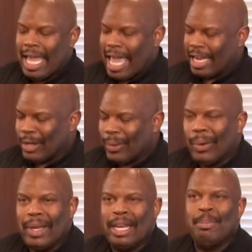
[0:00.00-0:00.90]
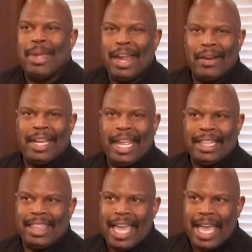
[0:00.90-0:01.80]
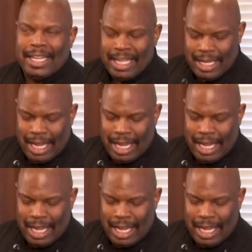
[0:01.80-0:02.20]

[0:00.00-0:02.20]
and go on and marinate that